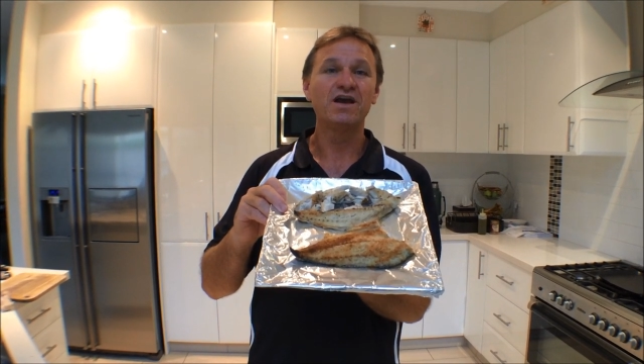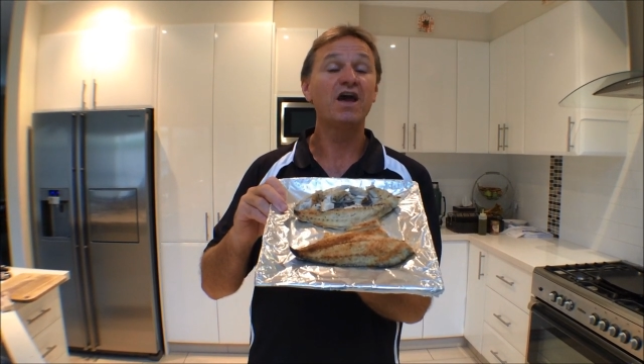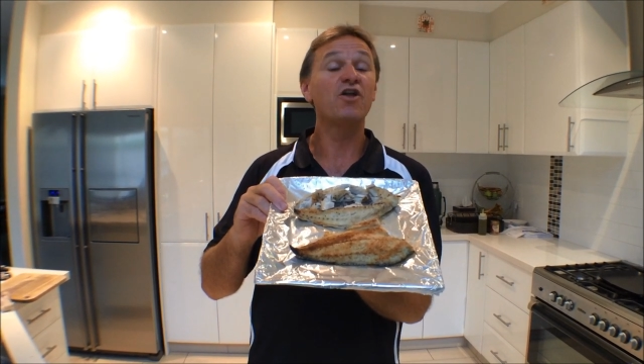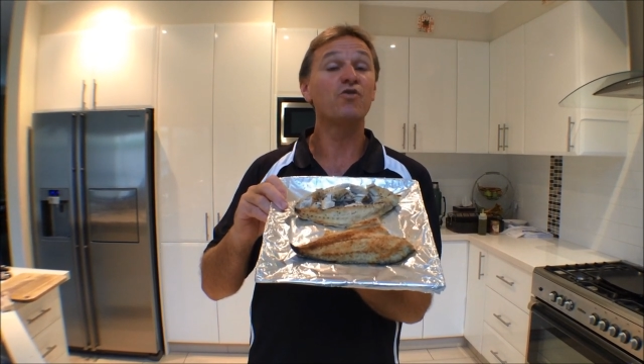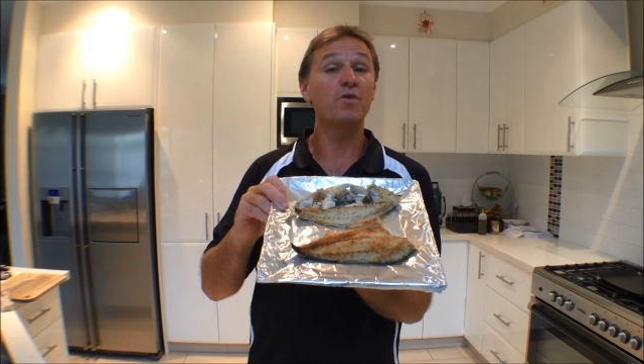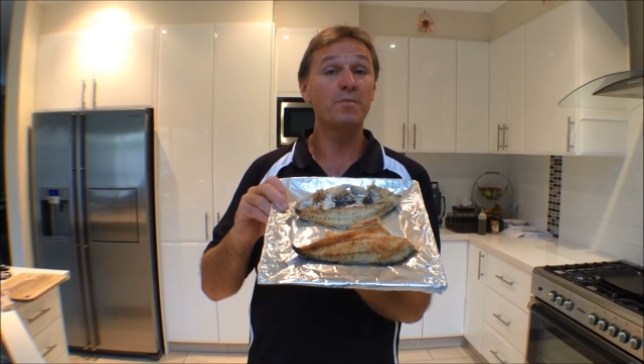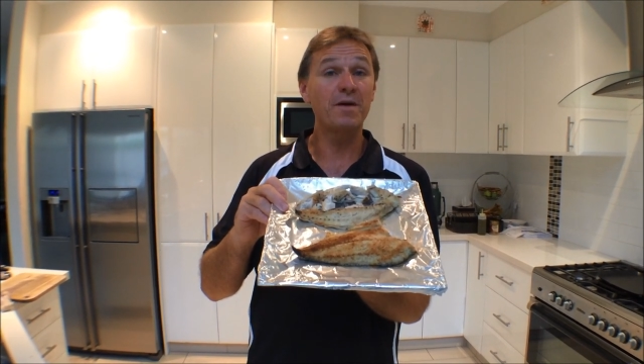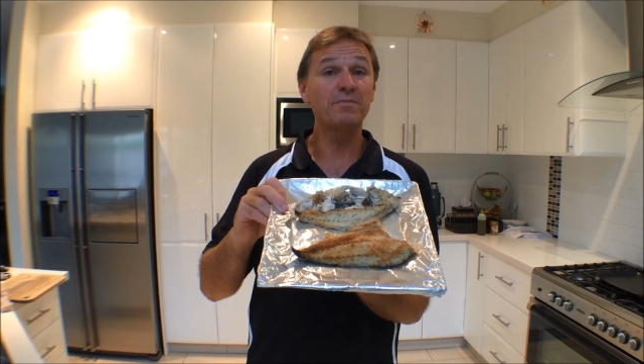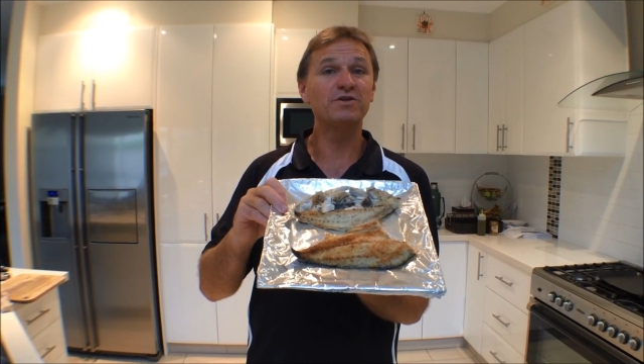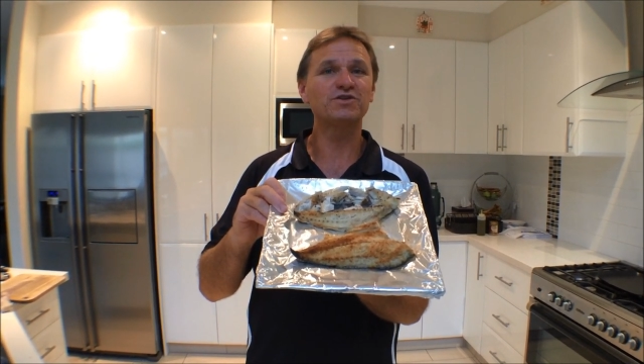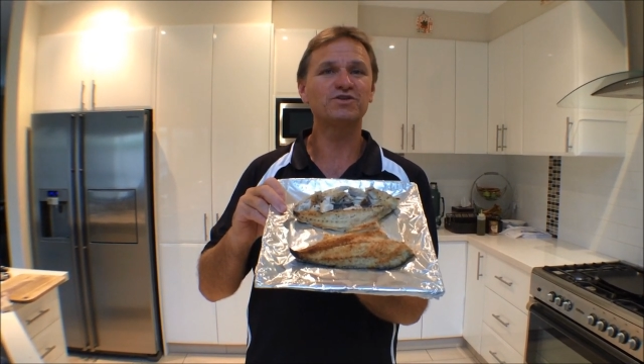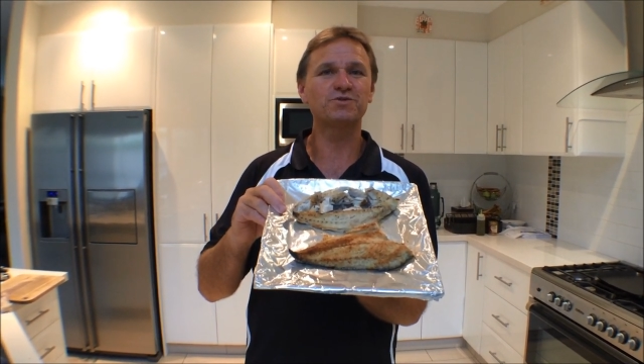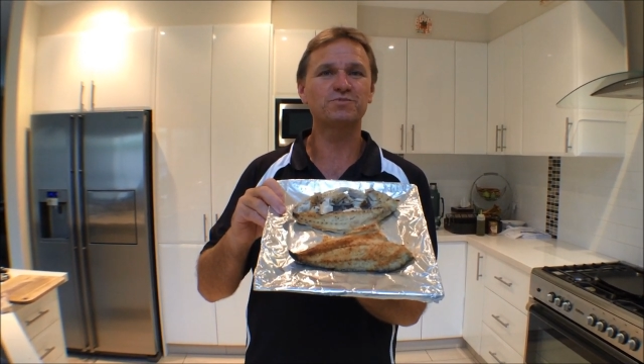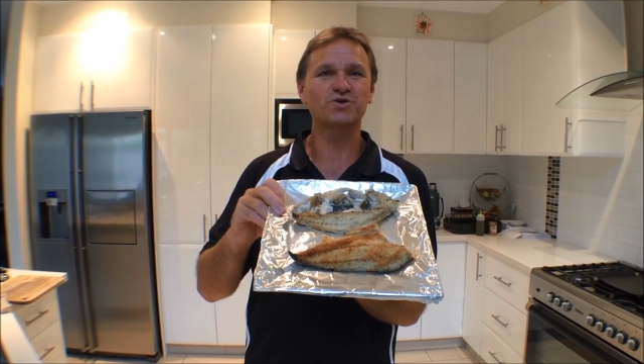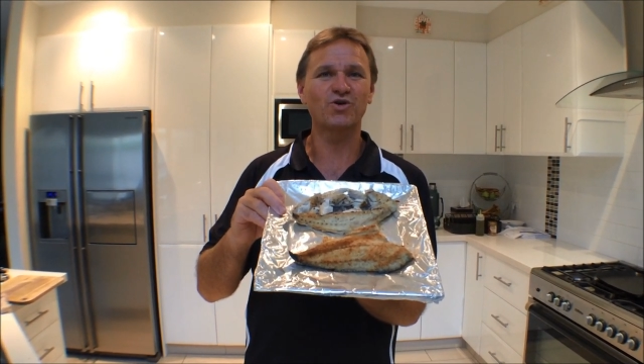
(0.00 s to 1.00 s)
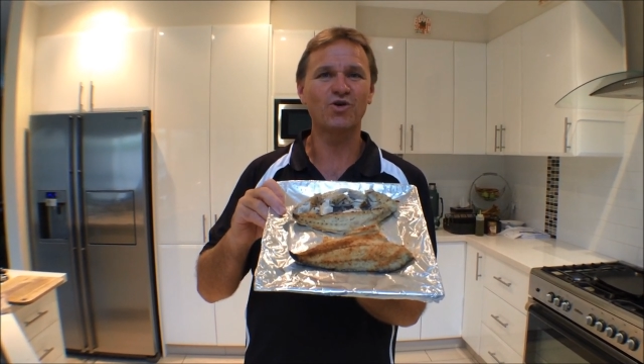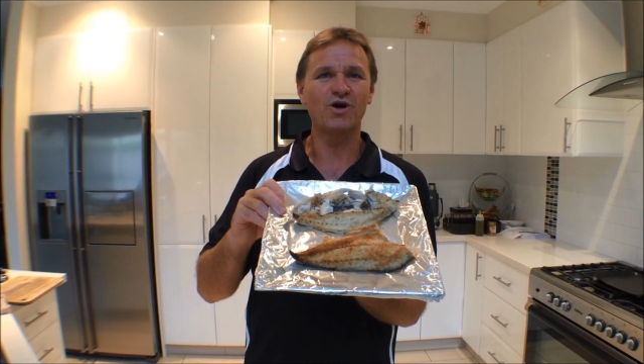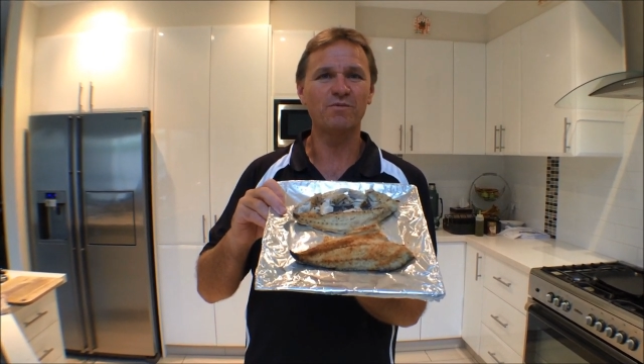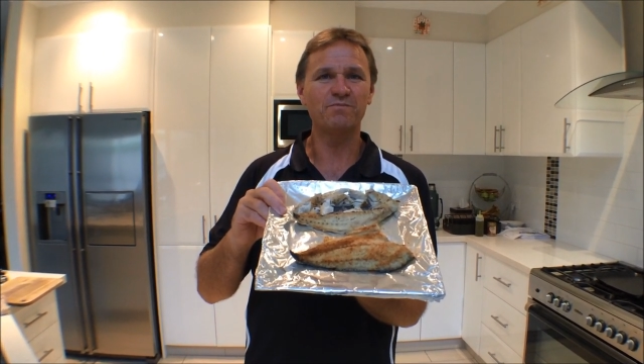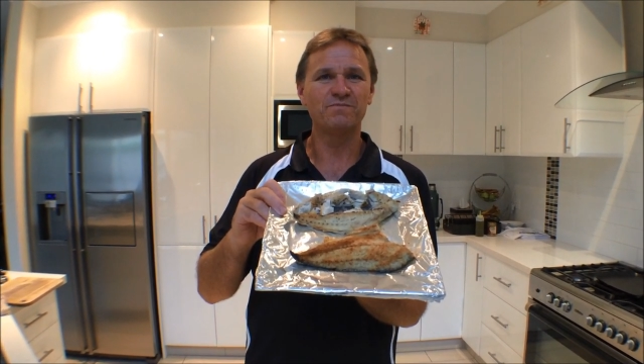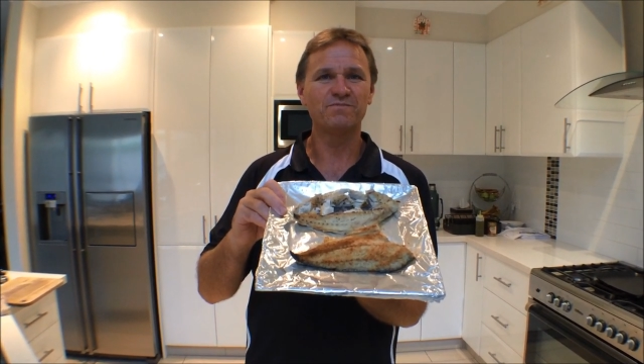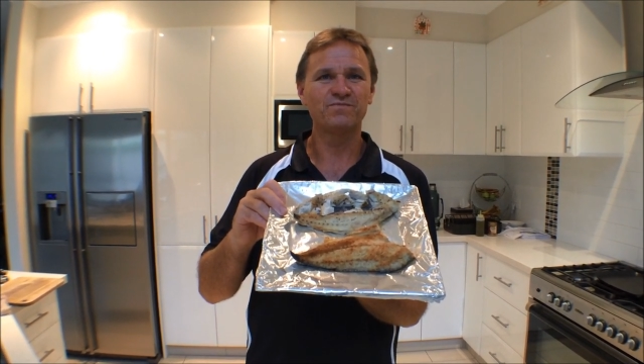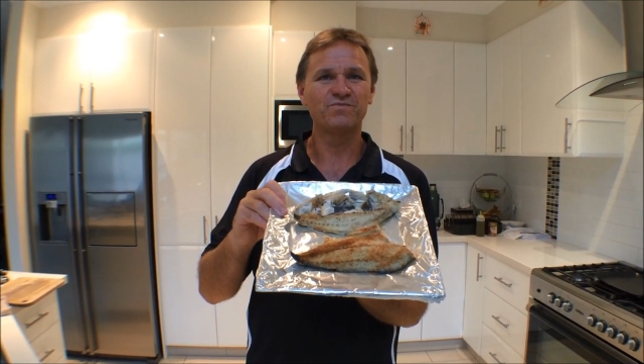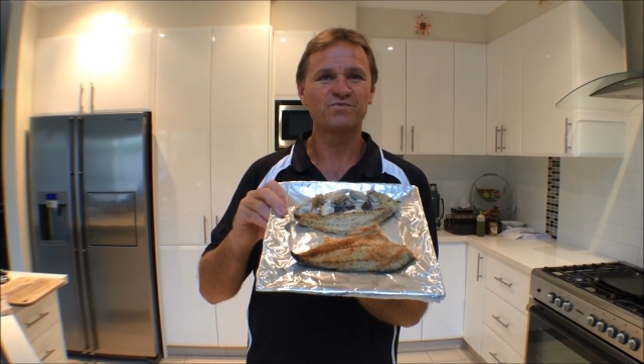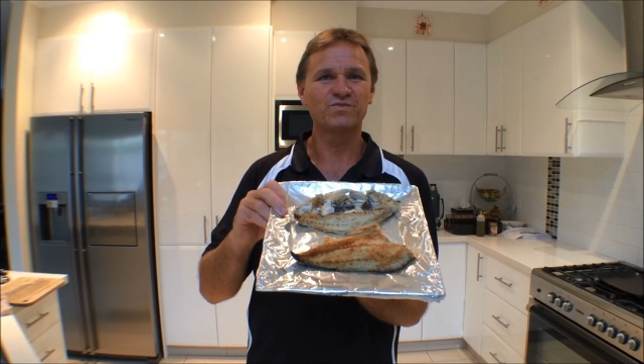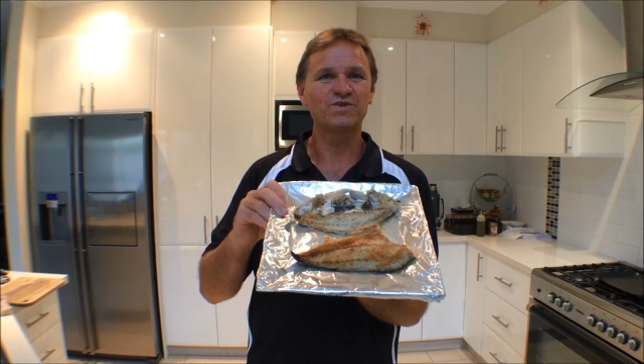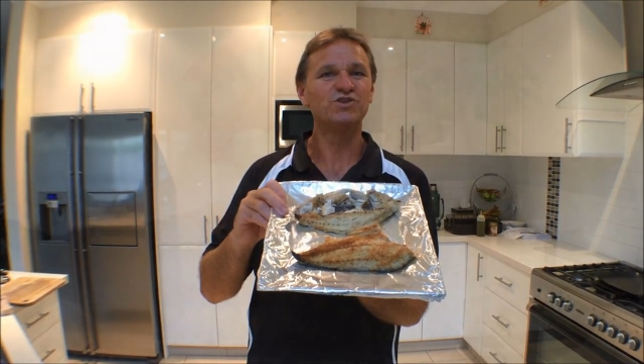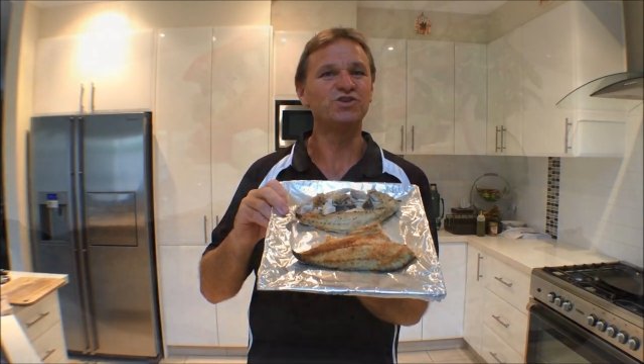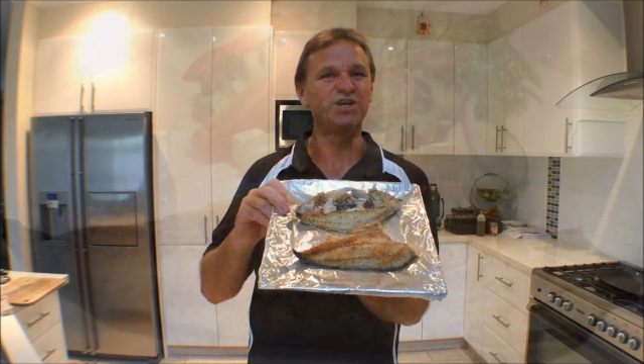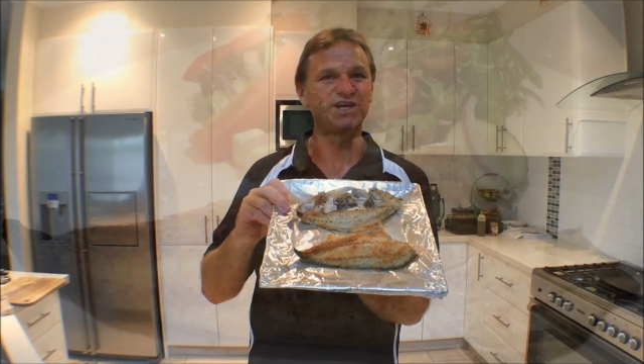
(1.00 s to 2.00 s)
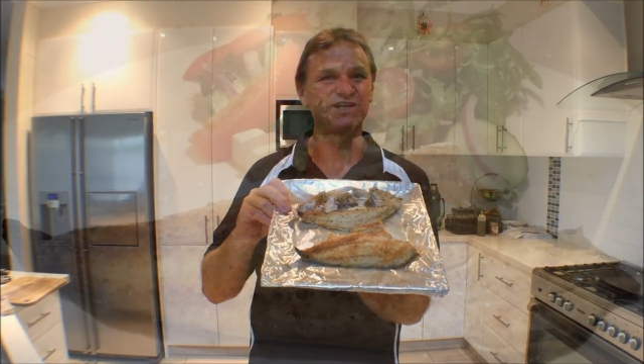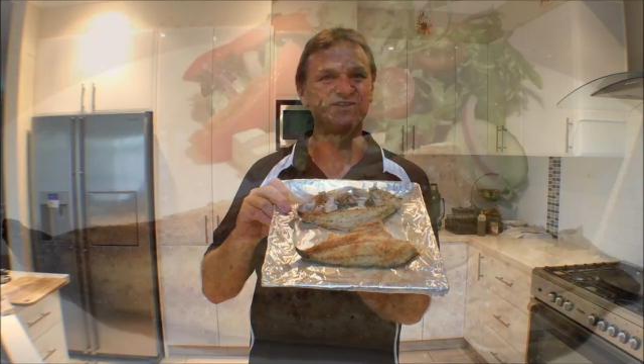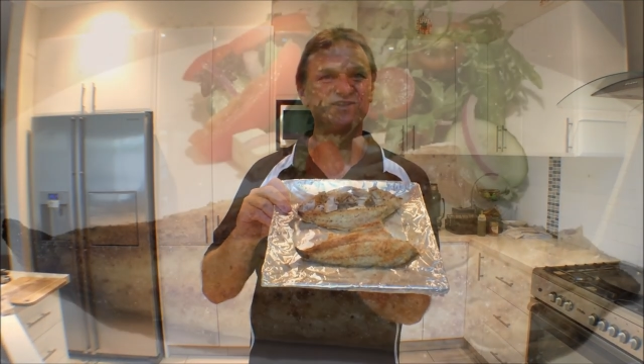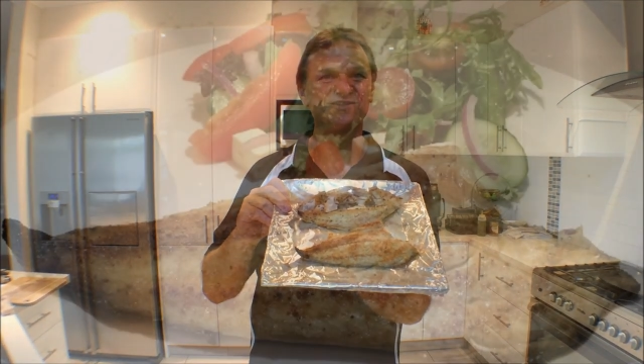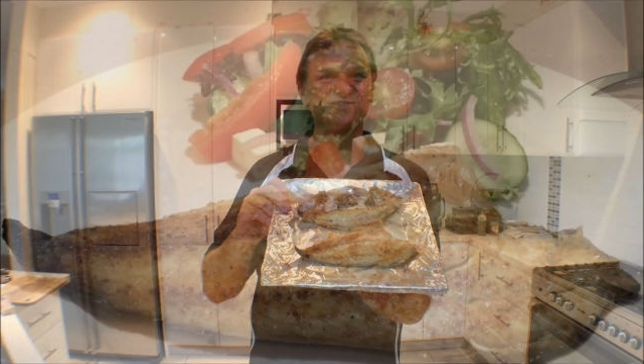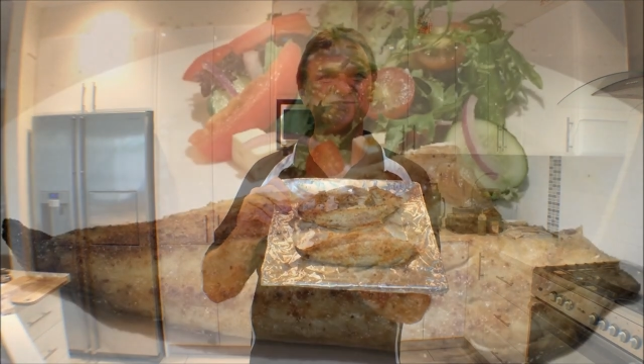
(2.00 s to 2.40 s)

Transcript: and remember to subscribe. Cheers.